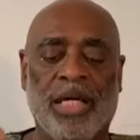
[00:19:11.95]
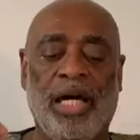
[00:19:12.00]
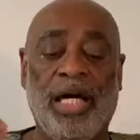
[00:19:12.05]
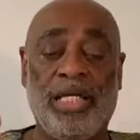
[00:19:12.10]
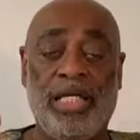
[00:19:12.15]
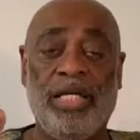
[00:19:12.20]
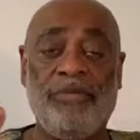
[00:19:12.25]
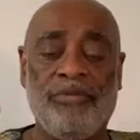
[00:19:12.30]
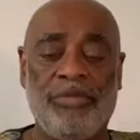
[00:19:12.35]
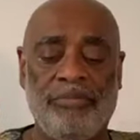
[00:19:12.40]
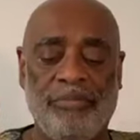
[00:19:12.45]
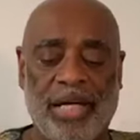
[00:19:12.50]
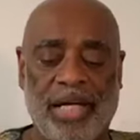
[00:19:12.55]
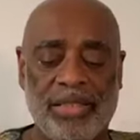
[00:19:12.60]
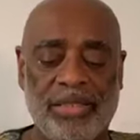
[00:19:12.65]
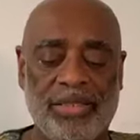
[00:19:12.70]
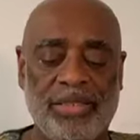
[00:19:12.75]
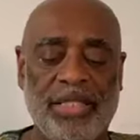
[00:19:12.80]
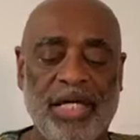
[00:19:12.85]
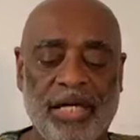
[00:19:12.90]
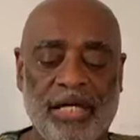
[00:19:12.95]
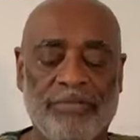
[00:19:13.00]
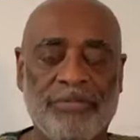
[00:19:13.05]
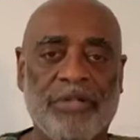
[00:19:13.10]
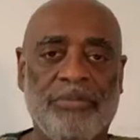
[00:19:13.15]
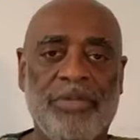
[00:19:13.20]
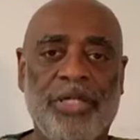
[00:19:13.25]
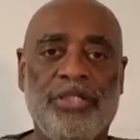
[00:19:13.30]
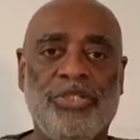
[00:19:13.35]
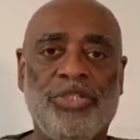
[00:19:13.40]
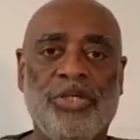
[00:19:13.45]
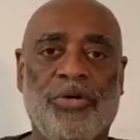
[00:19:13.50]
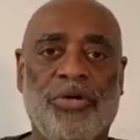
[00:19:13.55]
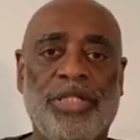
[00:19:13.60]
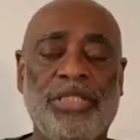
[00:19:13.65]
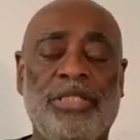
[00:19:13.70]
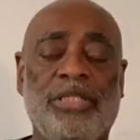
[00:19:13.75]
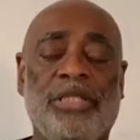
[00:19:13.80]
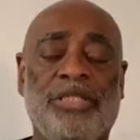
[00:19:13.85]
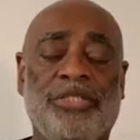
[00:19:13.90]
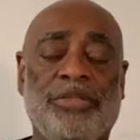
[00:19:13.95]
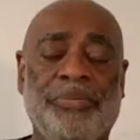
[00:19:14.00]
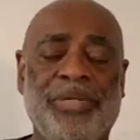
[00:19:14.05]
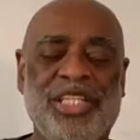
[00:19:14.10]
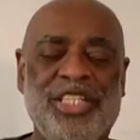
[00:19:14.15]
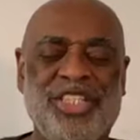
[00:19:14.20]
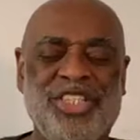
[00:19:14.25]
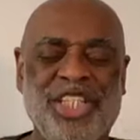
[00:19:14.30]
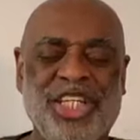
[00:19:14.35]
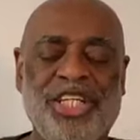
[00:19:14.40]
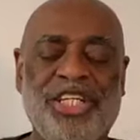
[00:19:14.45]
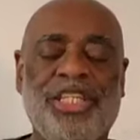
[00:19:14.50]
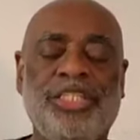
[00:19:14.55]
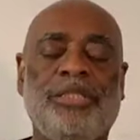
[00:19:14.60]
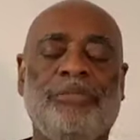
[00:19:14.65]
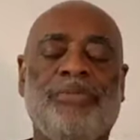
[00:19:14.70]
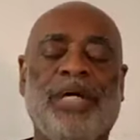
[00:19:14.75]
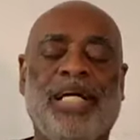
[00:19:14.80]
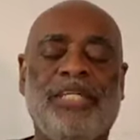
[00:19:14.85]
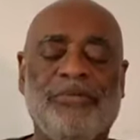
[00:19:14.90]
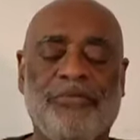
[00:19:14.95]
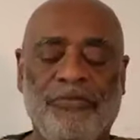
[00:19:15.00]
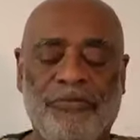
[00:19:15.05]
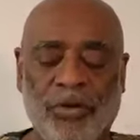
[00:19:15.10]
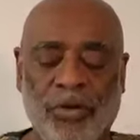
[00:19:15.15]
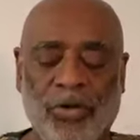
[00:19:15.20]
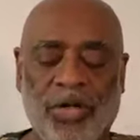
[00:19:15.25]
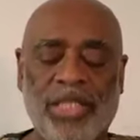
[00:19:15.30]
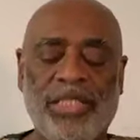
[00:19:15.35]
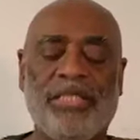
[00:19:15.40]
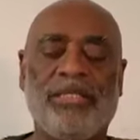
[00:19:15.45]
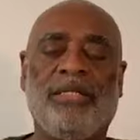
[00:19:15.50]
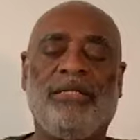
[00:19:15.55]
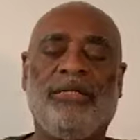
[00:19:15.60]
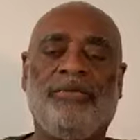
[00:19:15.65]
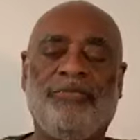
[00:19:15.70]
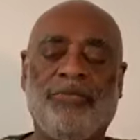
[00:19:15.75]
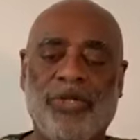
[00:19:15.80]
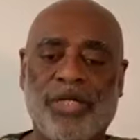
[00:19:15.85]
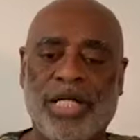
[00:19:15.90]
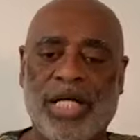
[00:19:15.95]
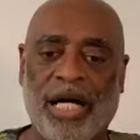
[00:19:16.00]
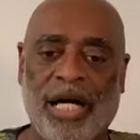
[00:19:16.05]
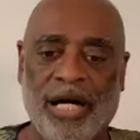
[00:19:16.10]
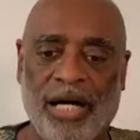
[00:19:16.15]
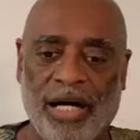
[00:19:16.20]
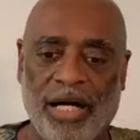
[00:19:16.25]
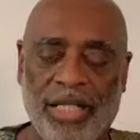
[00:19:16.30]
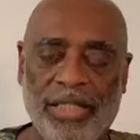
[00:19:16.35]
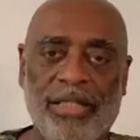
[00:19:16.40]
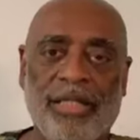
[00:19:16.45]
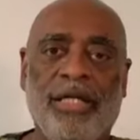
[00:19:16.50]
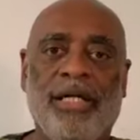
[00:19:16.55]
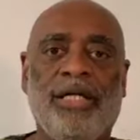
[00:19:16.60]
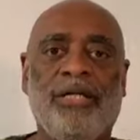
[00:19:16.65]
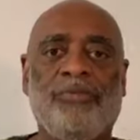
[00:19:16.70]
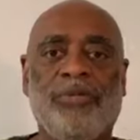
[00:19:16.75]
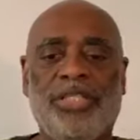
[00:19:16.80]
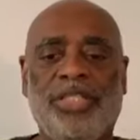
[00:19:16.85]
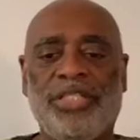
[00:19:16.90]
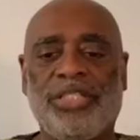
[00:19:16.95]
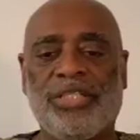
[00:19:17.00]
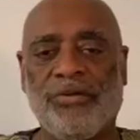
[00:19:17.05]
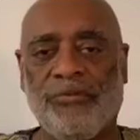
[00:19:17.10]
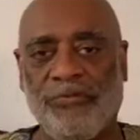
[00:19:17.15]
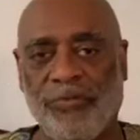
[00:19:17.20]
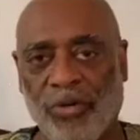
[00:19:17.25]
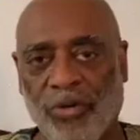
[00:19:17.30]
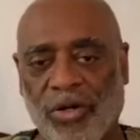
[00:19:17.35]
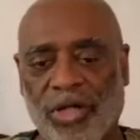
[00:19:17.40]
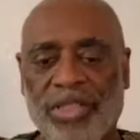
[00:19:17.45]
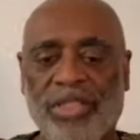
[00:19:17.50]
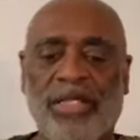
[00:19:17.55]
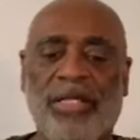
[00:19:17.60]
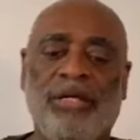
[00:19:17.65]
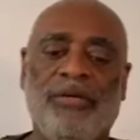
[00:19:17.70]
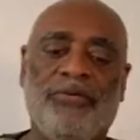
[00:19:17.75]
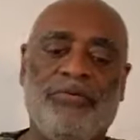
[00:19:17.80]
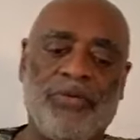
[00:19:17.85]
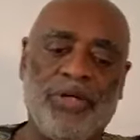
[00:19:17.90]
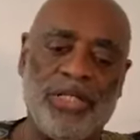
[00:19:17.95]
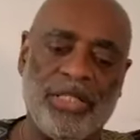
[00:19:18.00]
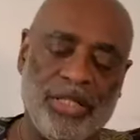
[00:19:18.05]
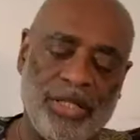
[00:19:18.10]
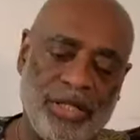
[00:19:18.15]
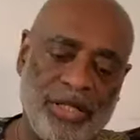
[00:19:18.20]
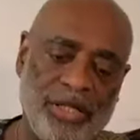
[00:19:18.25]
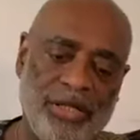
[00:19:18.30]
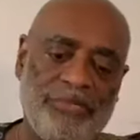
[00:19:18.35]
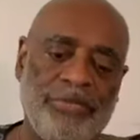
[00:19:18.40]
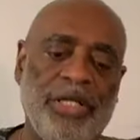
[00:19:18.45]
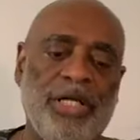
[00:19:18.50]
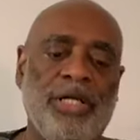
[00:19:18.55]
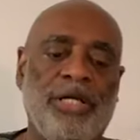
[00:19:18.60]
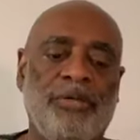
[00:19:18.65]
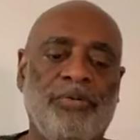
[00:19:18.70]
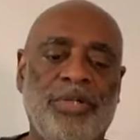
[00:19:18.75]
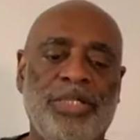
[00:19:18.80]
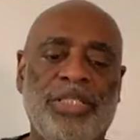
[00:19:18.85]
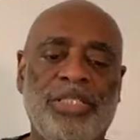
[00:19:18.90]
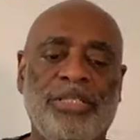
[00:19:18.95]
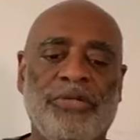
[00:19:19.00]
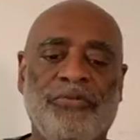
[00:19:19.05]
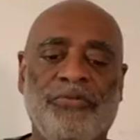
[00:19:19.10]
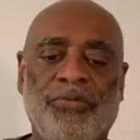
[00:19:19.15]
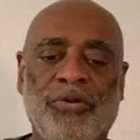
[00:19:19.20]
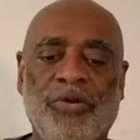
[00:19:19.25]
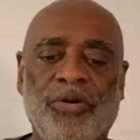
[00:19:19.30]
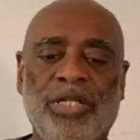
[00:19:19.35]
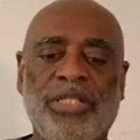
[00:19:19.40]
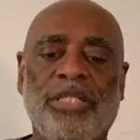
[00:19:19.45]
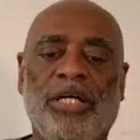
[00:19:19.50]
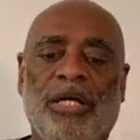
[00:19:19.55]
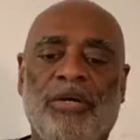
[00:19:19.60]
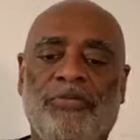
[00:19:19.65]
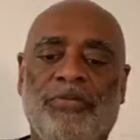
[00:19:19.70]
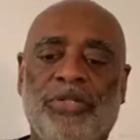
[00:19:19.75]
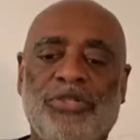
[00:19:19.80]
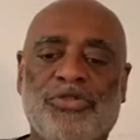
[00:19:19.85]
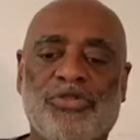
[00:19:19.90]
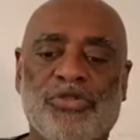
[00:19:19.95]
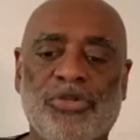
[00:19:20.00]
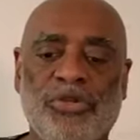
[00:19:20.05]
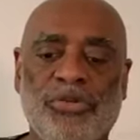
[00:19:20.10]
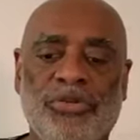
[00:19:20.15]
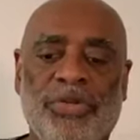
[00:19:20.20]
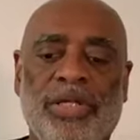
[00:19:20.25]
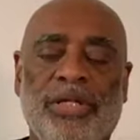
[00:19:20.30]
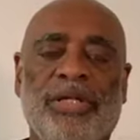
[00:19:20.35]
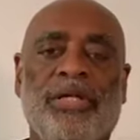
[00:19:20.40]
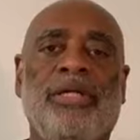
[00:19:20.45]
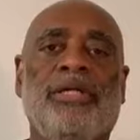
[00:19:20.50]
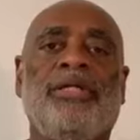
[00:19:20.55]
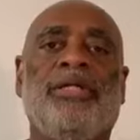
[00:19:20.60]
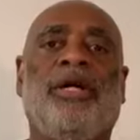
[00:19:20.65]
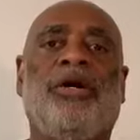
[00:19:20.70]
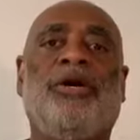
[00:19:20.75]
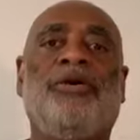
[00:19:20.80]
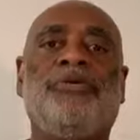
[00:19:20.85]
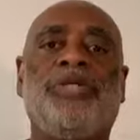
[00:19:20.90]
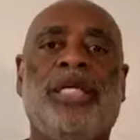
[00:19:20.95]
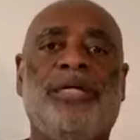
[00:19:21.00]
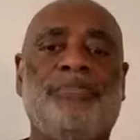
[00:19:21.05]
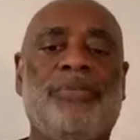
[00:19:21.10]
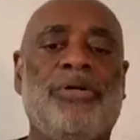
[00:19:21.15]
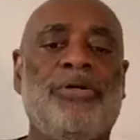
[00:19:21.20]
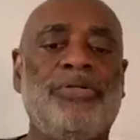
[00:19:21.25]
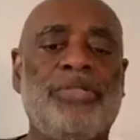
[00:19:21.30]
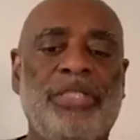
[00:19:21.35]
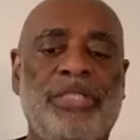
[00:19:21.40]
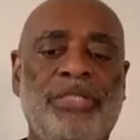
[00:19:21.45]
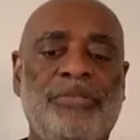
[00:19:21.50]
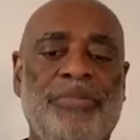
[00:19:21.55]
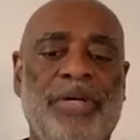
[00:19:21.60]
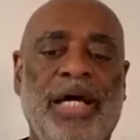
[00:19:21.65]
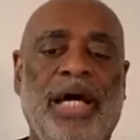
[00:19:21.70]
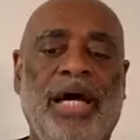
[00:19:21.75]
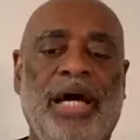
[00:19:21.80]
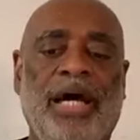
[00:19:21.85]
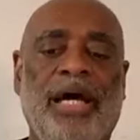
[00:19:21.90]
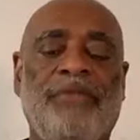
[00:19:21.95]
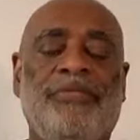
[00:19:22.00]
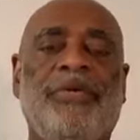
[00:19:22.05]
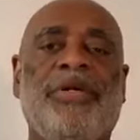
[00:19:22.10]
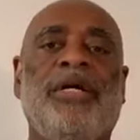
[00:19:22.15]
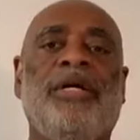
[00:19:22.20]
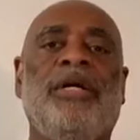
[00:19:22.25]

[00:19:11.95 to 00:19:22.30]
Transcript: and even myself to be judged by the voice for God, which is the voice for love, which is the voice for truth on that person's behalf.